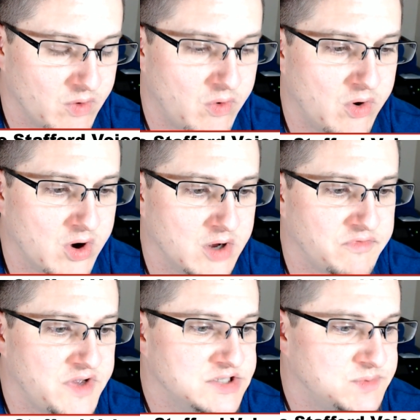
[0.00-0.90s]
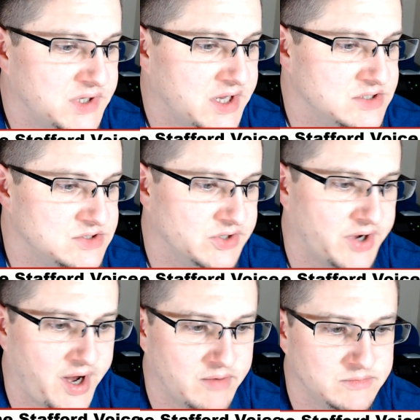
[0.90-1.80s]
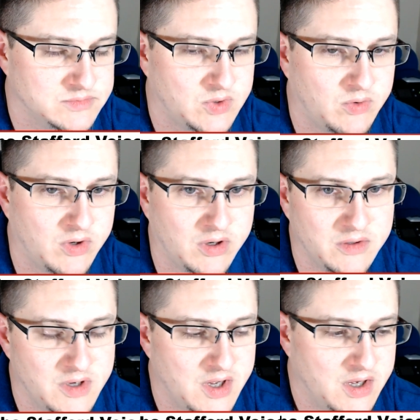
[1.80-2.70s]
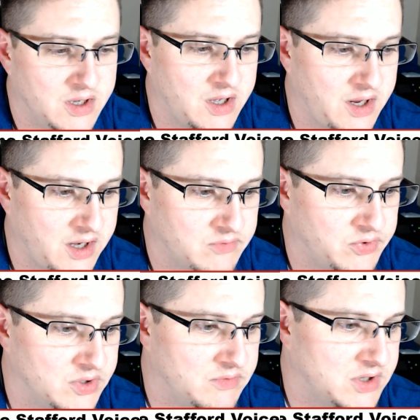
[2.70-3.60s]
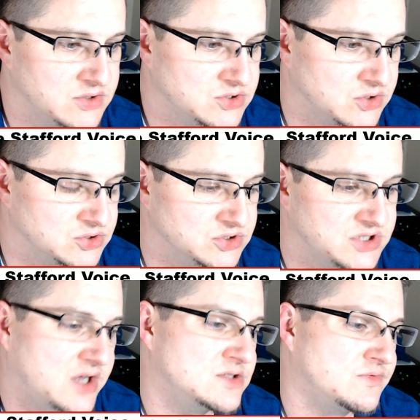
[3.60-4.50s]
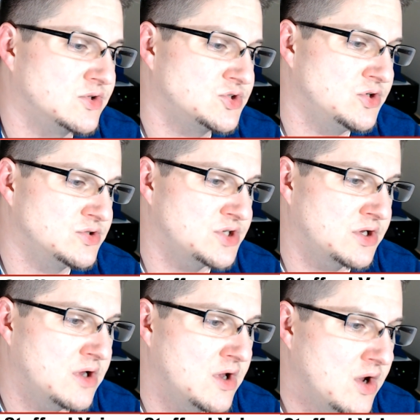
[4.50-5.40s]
or on Facebook, Instagram, or a handful of other social sites of your choosing.